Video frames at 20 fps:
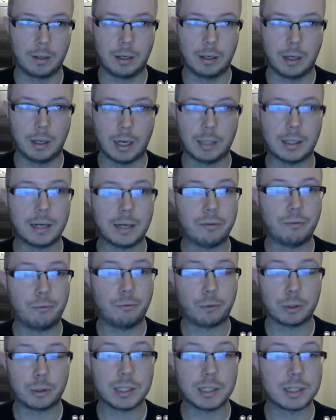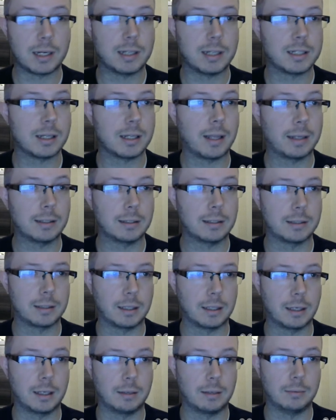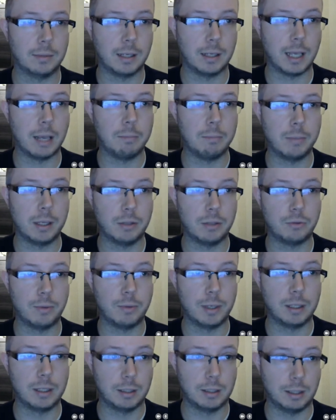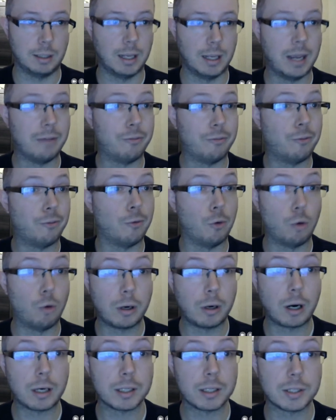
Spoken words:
And for this, I selected the game between Leif Hogard